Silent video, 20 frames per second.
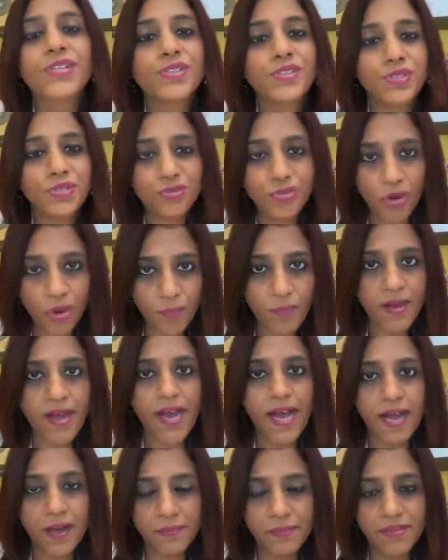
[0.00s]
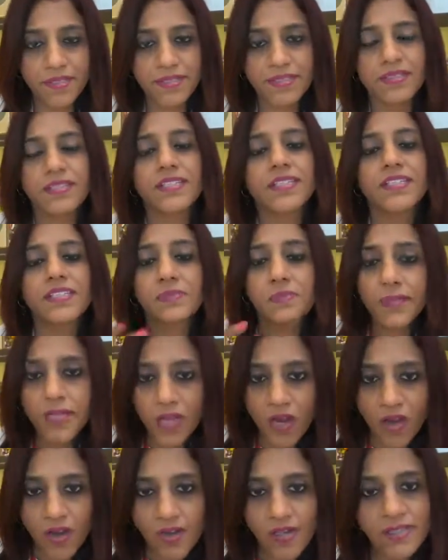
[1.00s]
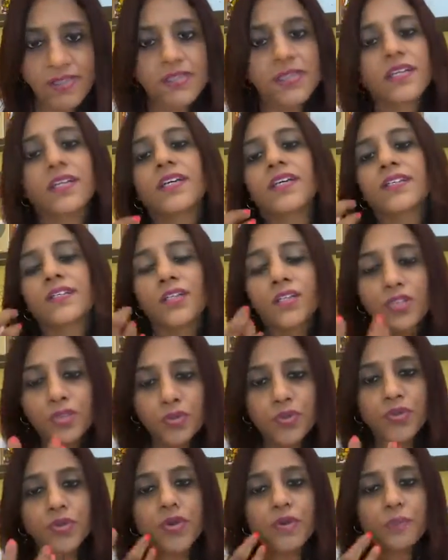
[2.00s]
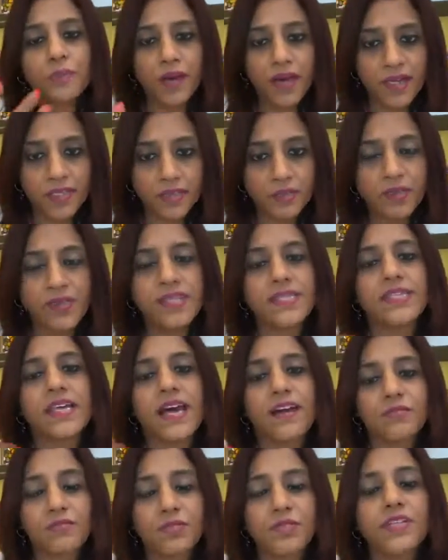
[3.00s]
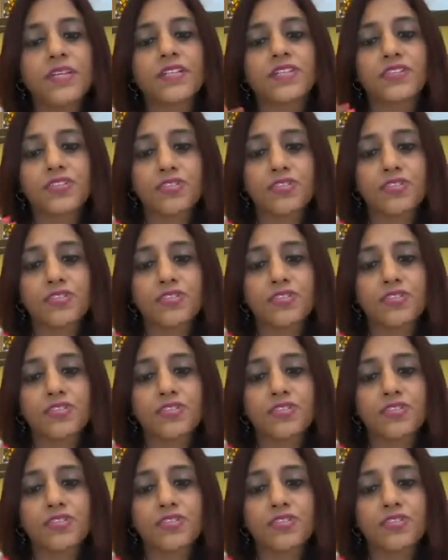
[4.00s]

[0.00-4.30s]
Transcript: to form a habit. It is because the neuron pathways have to get